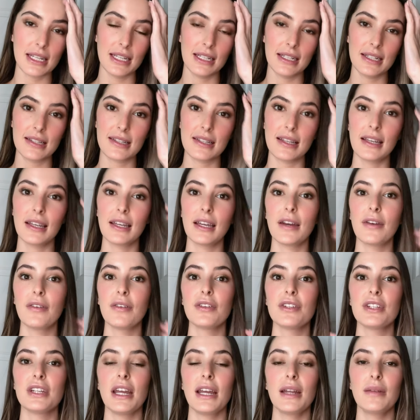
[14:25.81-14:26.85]
in a skincare
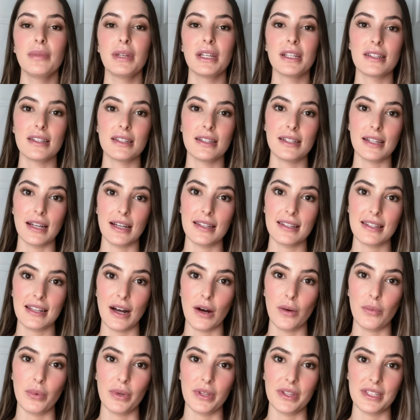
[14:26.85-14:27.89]
routine because it does
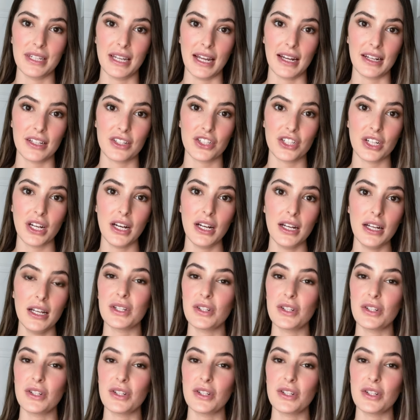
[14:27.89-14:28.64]
help with texture.